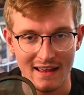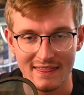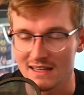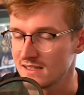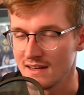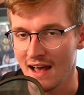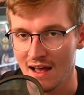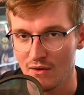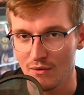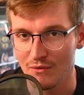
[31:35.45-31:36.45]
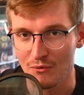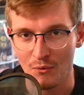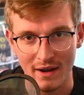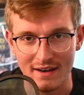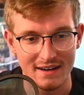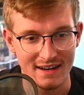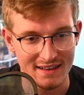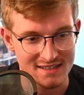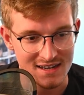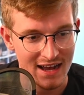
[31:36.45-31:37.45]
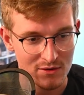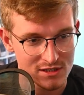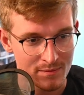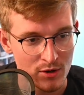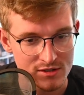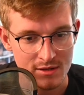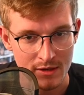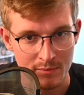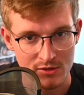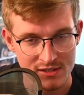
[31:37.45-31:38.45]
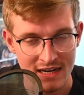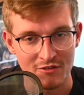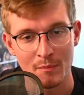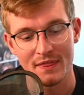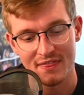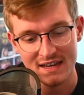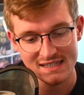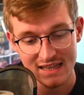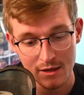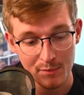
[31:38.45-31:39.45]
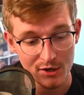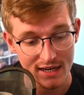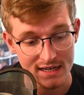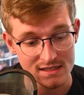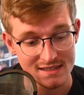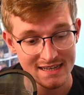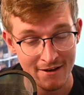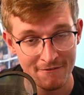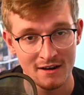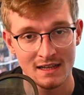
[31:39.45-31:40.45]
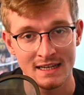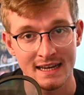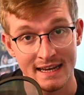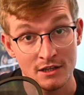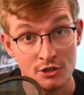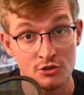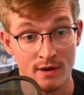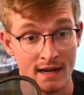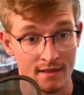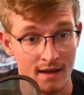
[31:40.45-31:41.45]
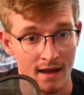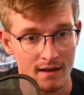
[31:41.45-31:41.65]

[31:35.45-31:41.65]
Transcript: That's not how it's supposed to be perceived. But this in the book is definitely illustrating that